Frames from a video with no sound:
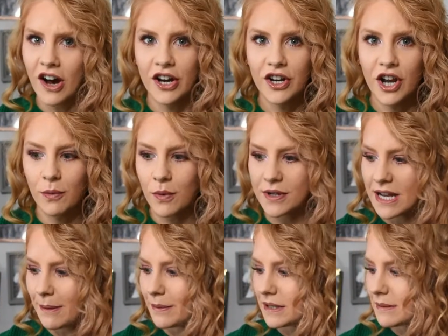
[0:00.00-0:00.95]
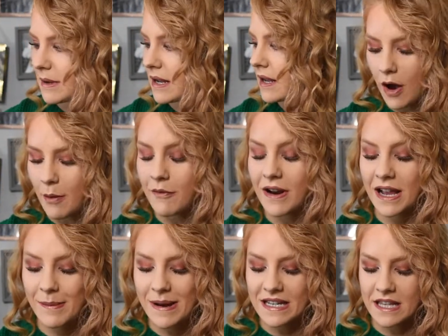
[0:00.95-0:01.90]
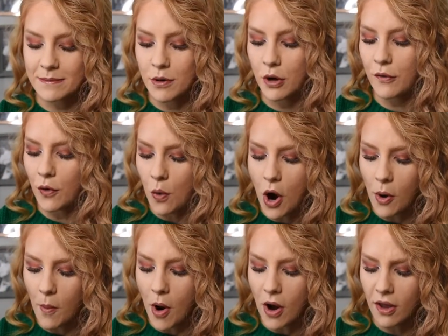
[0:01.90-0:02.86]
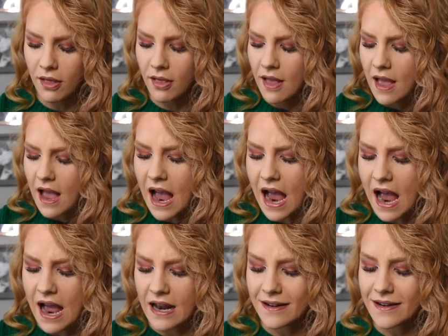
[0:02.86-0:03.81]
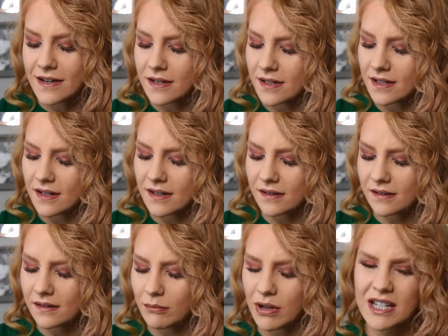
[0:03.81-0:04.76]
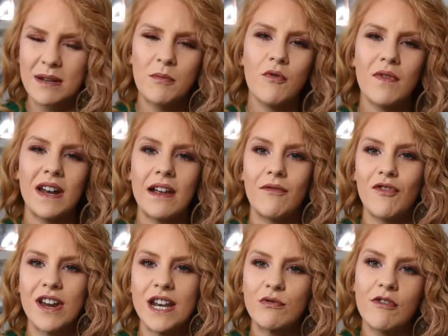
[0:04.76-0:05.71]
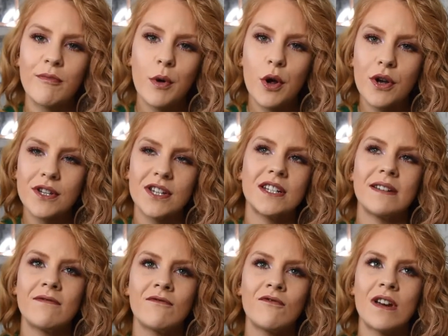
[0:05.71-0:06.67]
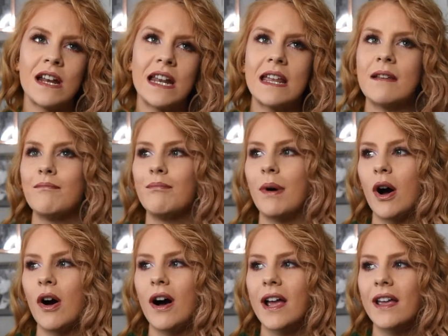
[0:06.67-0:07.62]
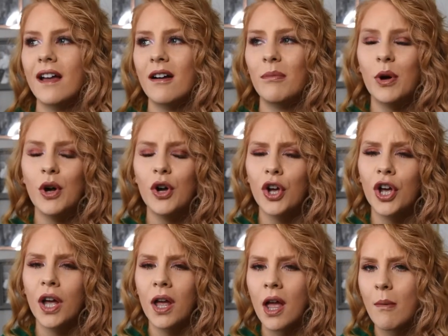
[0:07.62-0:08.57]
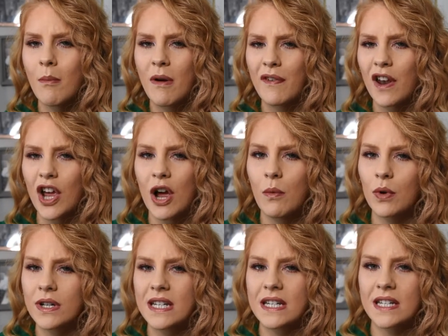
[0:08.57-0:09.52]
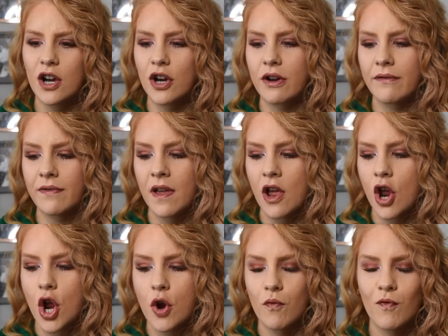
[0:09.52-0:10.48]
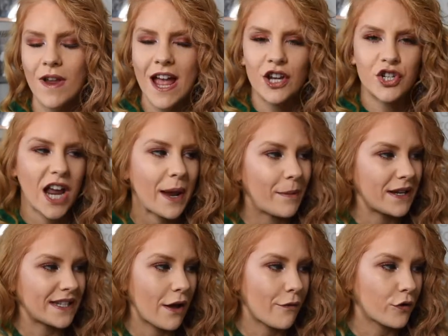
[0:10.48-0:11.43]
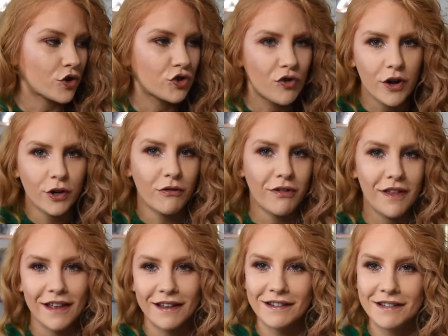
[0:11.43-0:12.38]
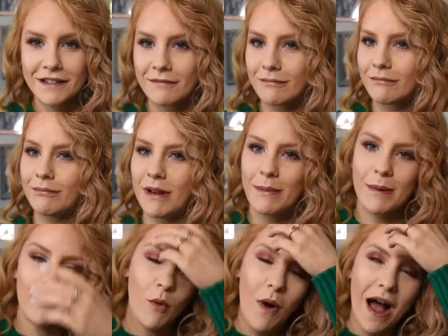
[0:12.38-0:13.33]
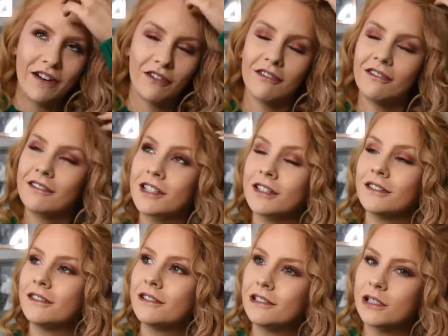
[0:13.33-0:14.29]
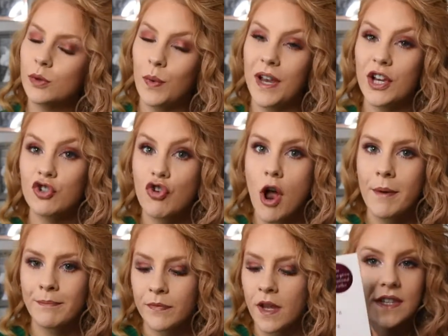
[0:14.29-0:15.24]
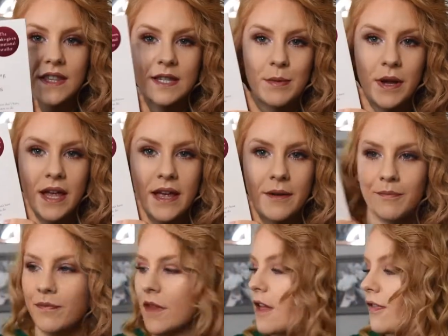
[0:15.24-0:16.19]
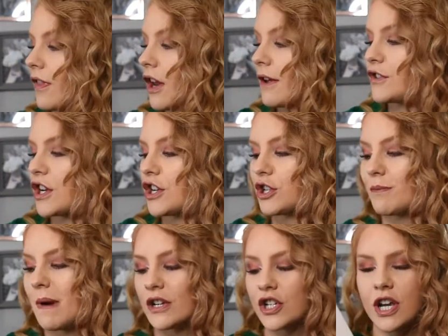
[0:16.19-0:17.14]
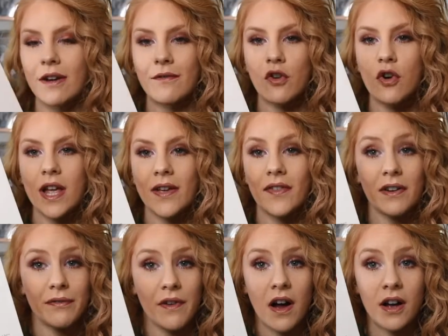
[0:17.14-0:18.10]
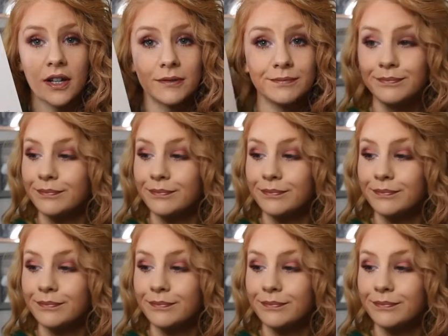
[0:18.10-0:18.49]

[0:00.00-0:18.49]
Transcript: I know, what's happened to me. I've been recommending this book for quite a while, and because I'm not really a reader of books, I didn't really buy a book. I felt like I wanted to kind of re-educate myself and try new things and be a bit more adult. You can try. So this book here, The Life-Changing Magic of Not Giving a Fuck.